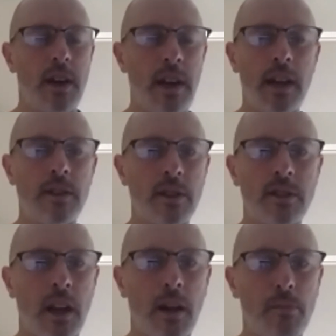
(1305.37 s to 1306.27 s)
and I can
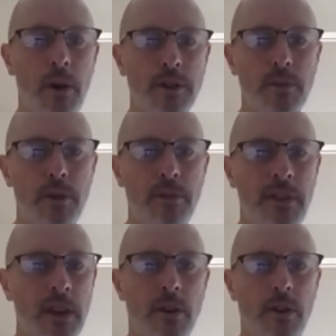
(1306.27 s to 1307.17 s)
just set up multiple
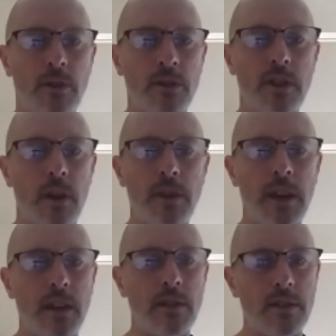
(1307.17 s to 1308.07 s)
fields or sub
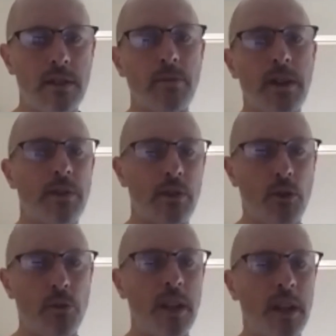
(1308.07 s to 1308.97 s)
kids, sub different
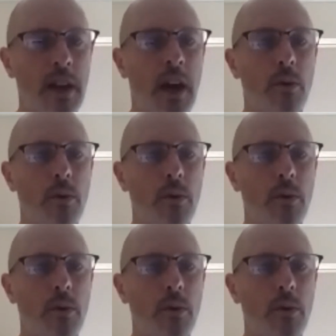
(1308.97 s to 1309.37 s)
groups in and out.